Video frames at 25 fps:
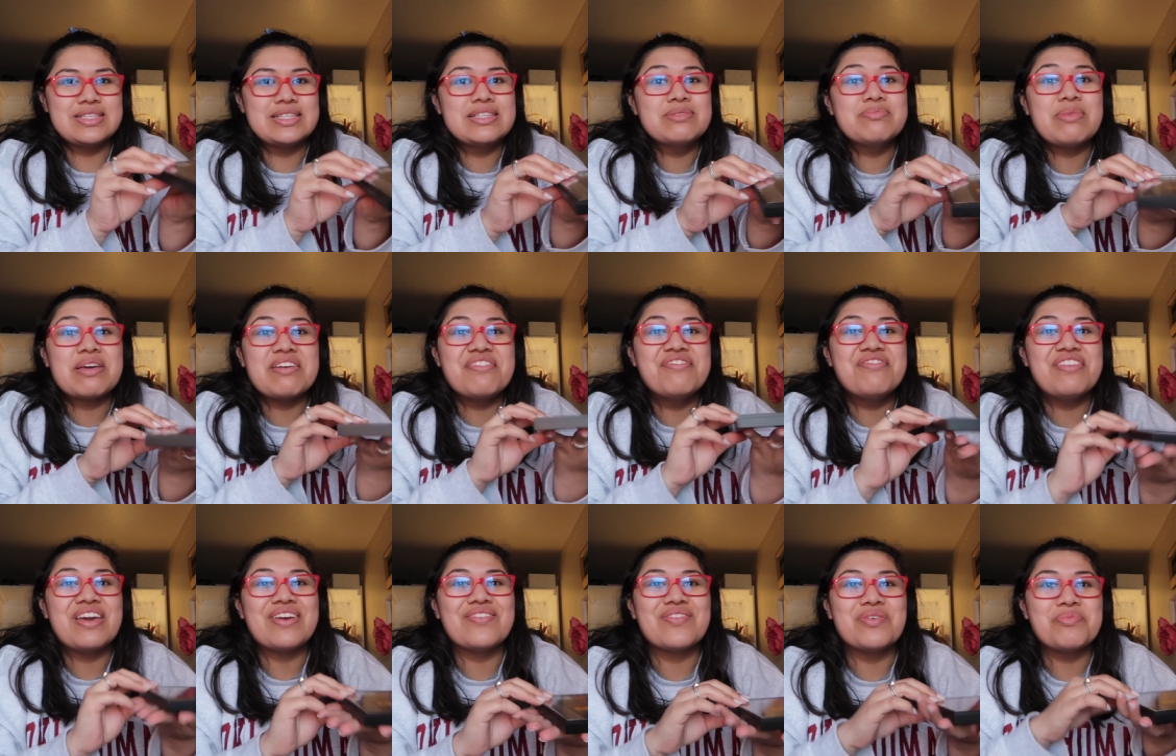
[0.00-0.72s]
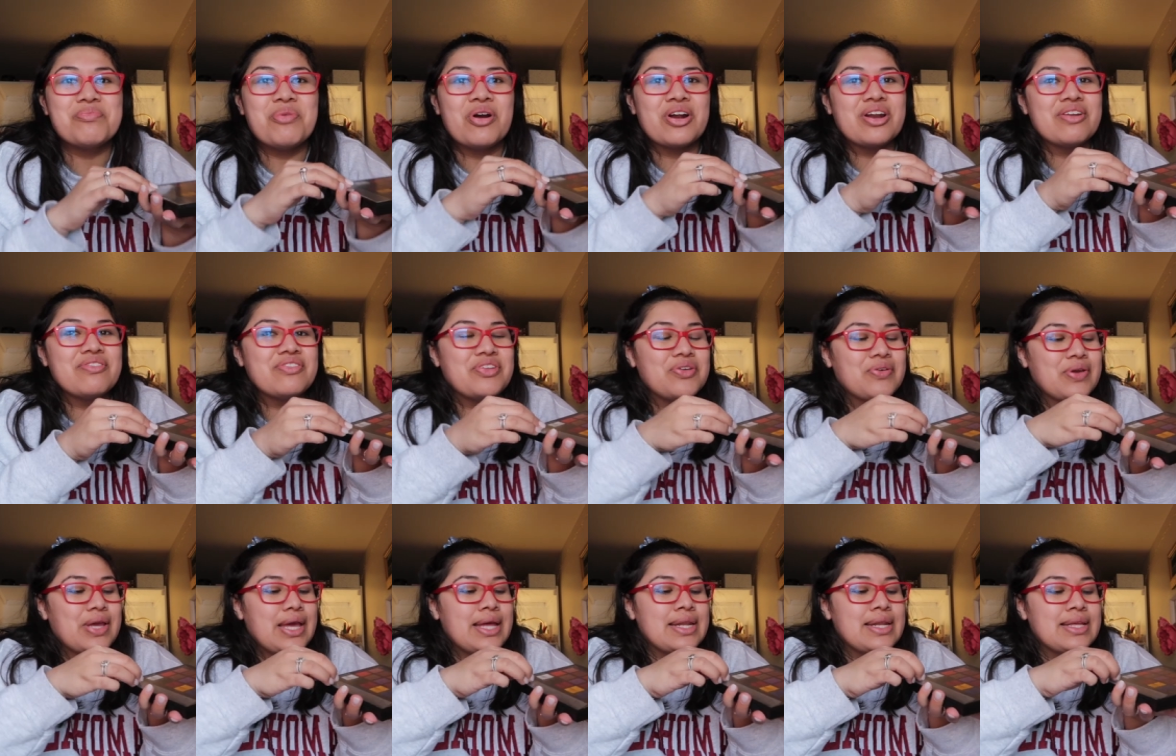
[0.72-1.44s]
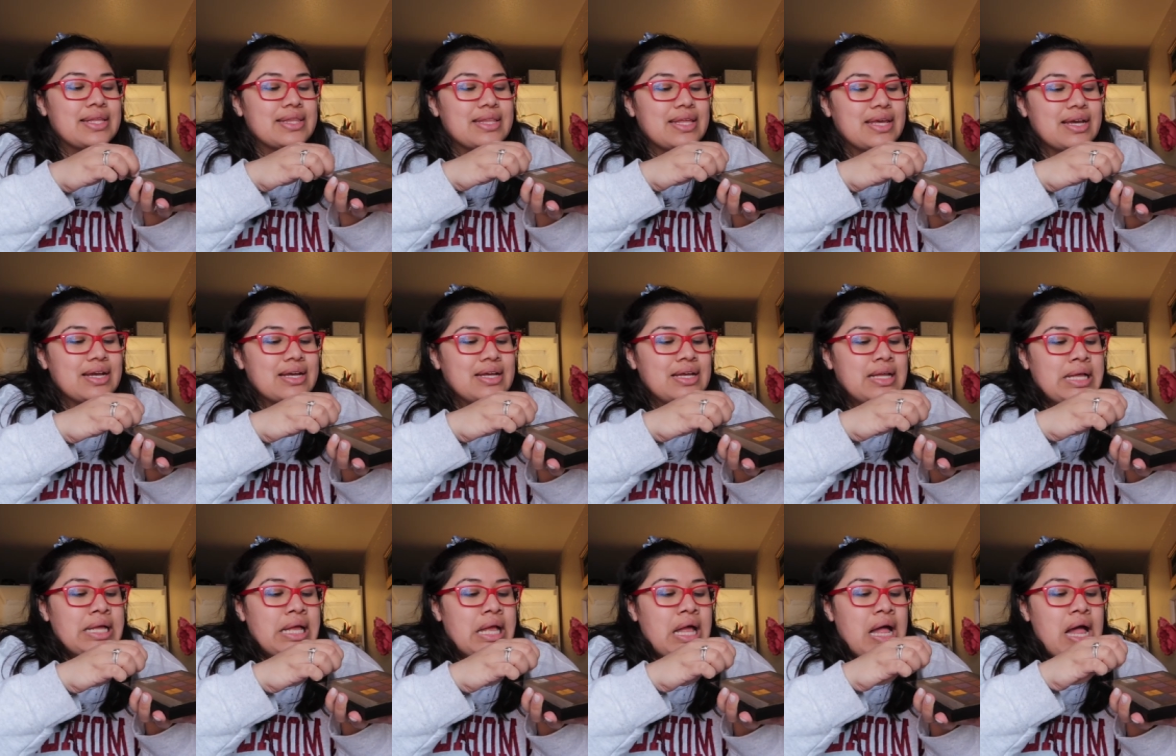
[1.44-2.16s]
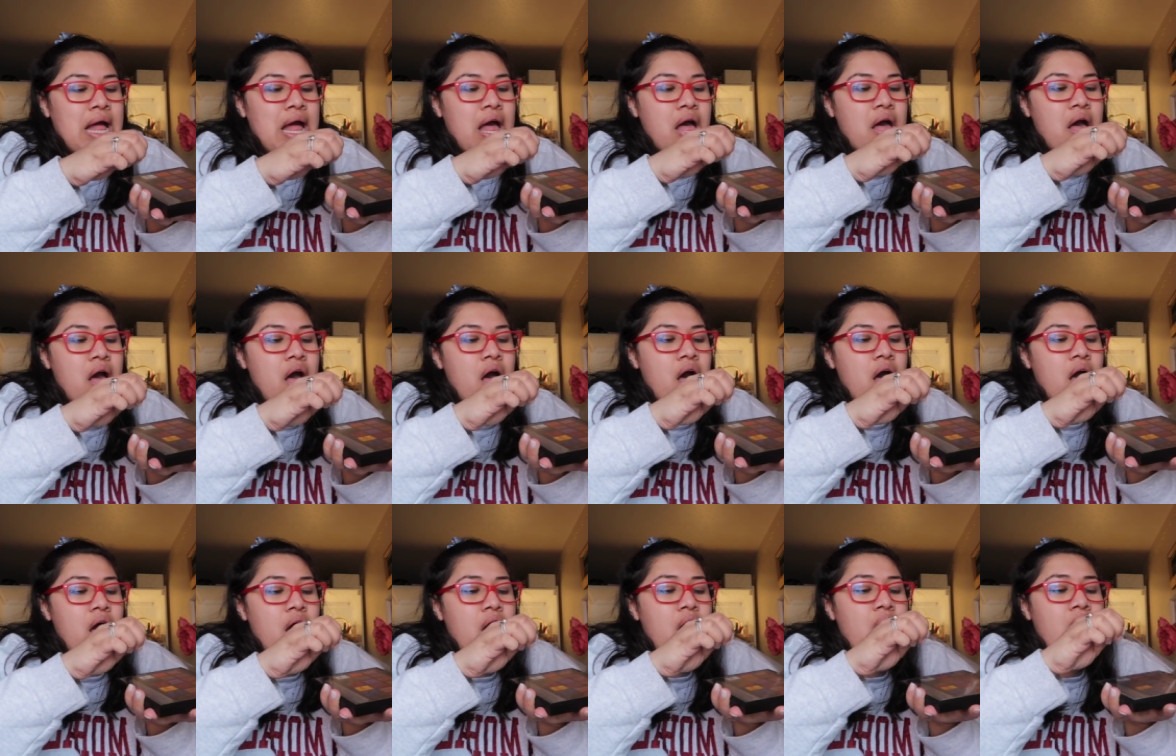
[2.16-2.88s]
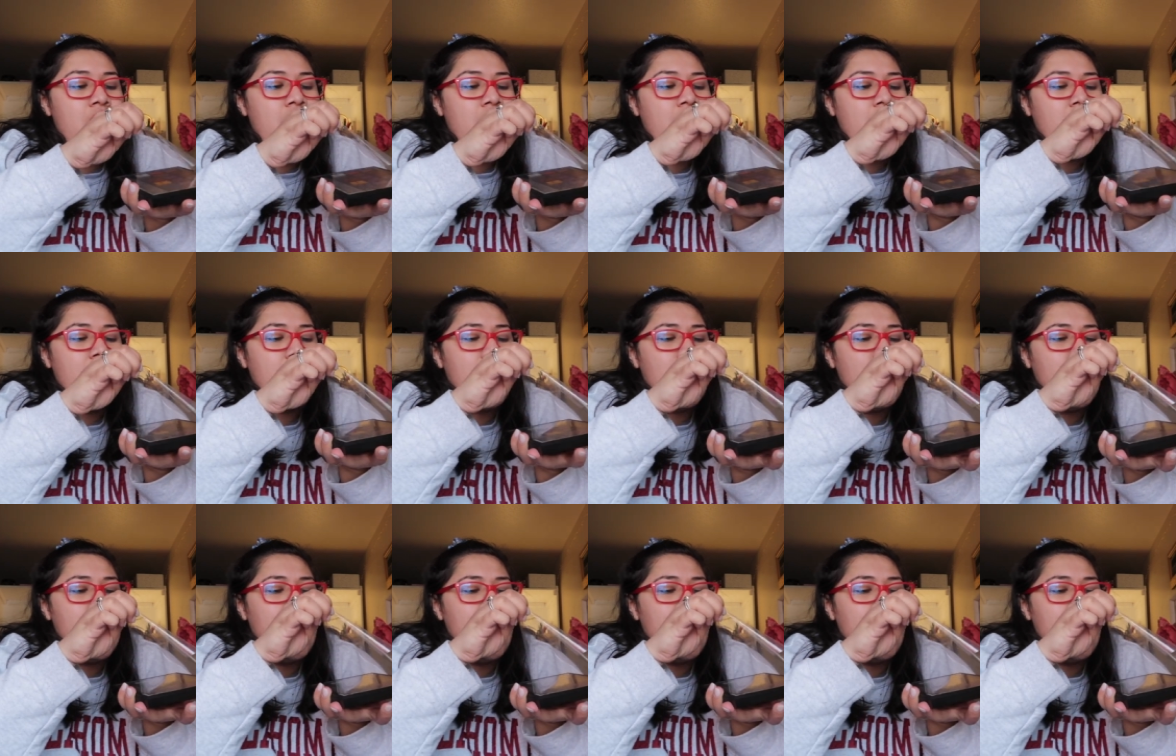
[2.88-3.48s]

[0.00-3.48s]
this is my favorite part of doing anything. Oh.